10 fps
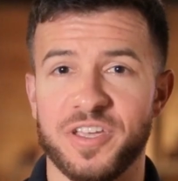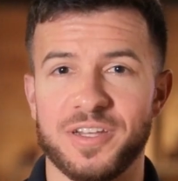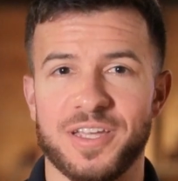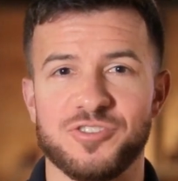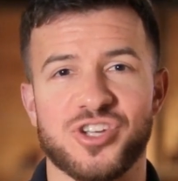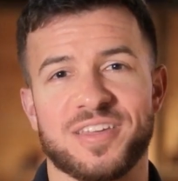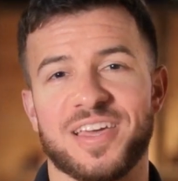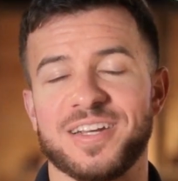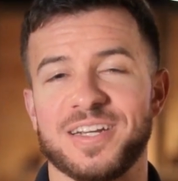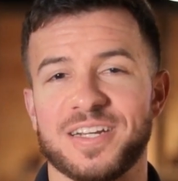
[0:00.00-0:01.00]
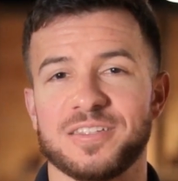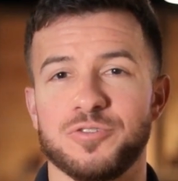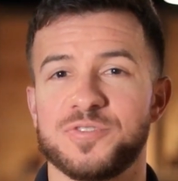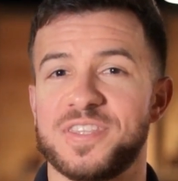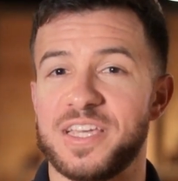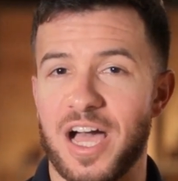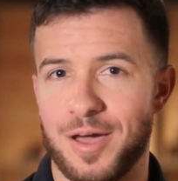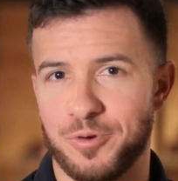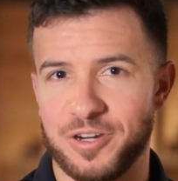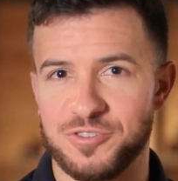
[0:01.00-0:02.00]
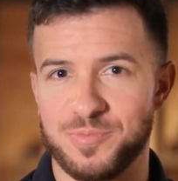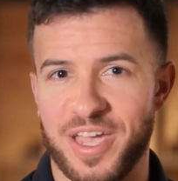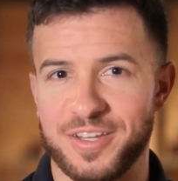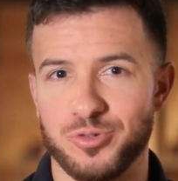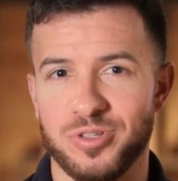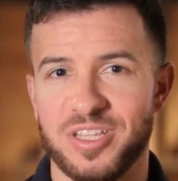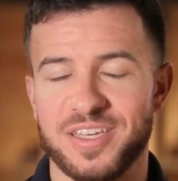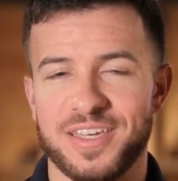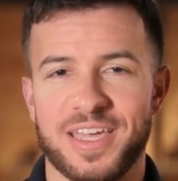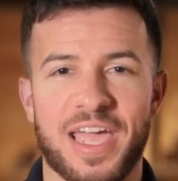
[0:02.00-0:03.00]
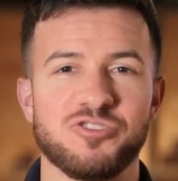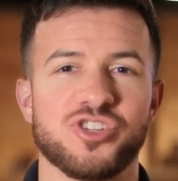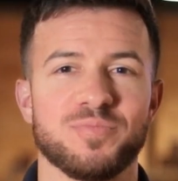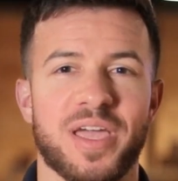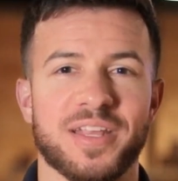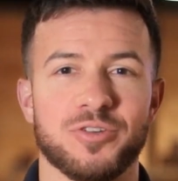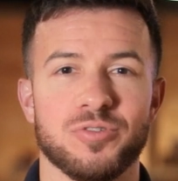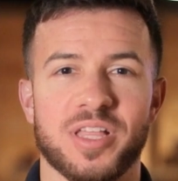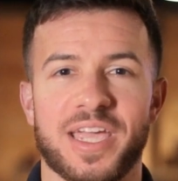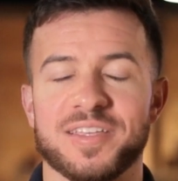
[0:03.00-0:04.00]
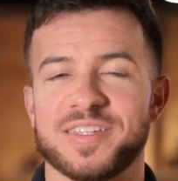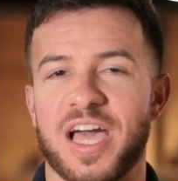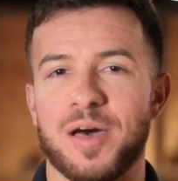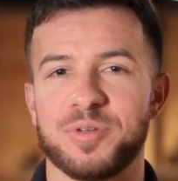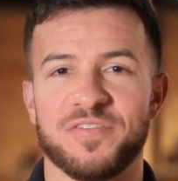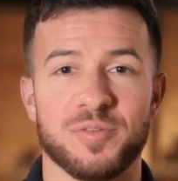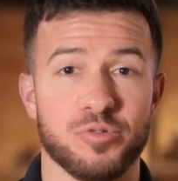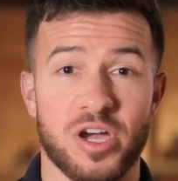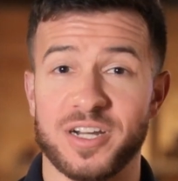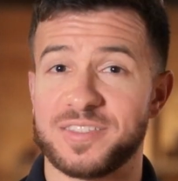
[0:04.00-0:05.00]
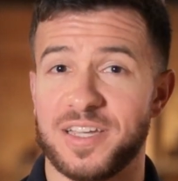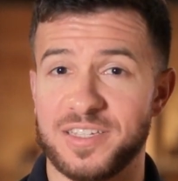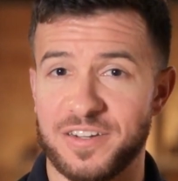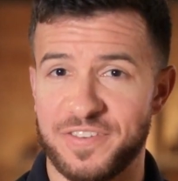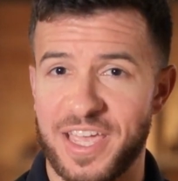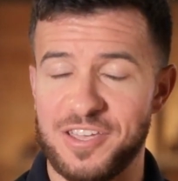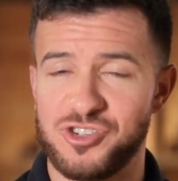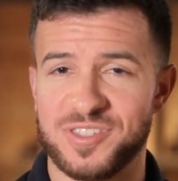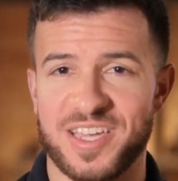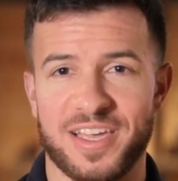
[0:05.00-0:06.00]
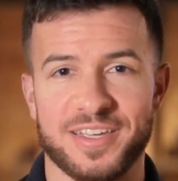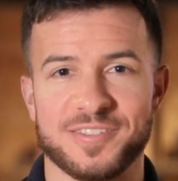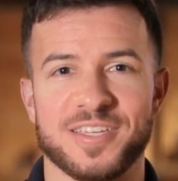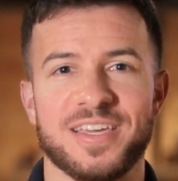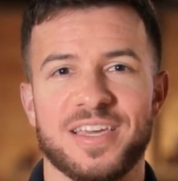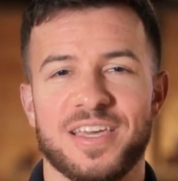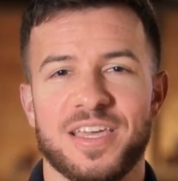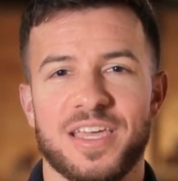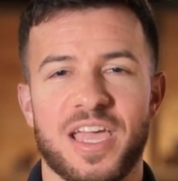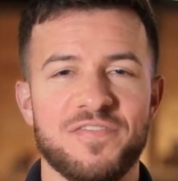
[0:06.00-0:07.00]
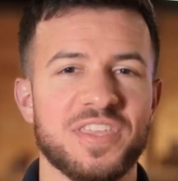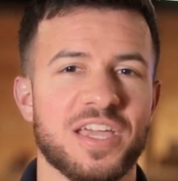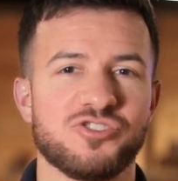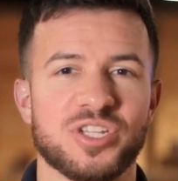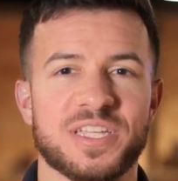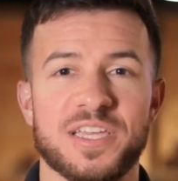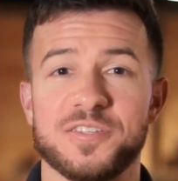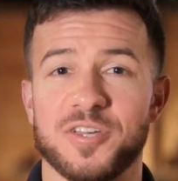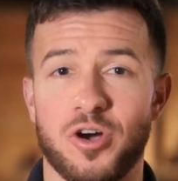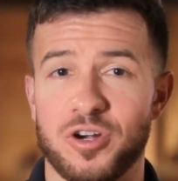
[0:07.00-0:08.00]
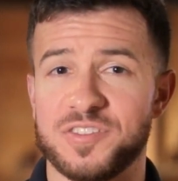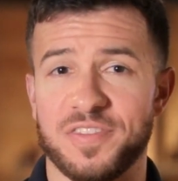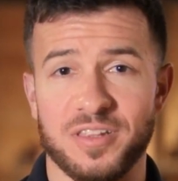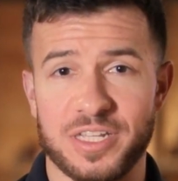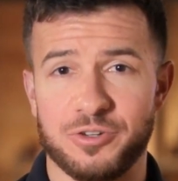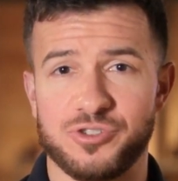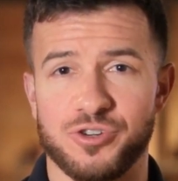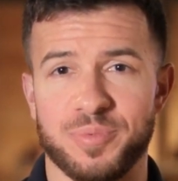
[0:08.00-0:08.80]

it and check that it includes the operator's manual, engine manual, and a copy of the product identification tags. If the engine keys aren't in the literature